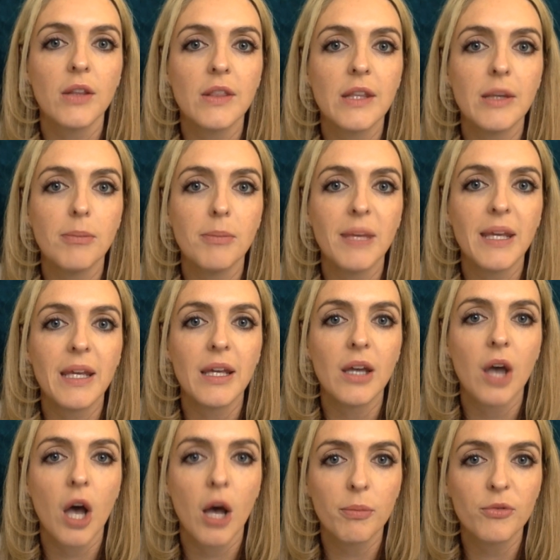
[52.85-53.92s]
they may
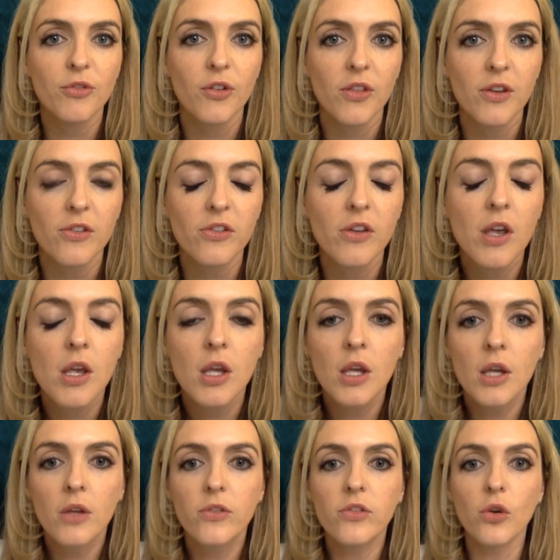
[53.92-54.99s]
opt for this.
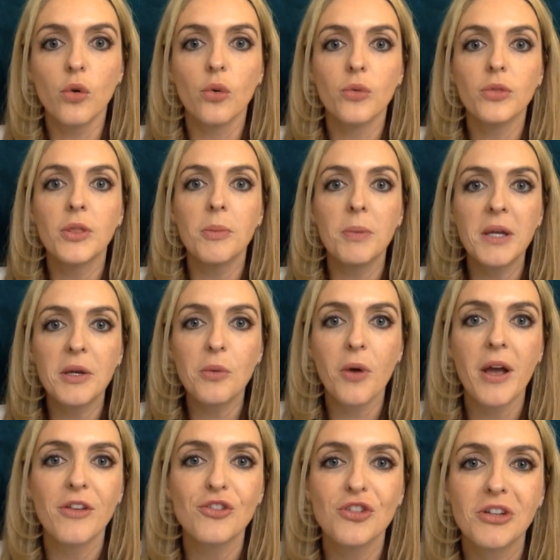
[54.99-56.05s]
So the big
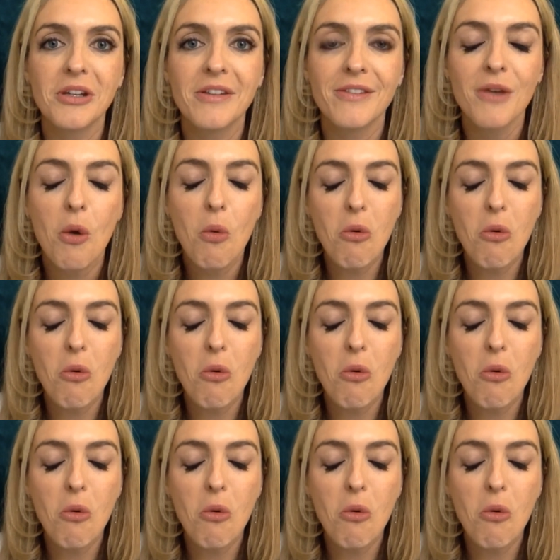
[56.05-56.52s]
question is,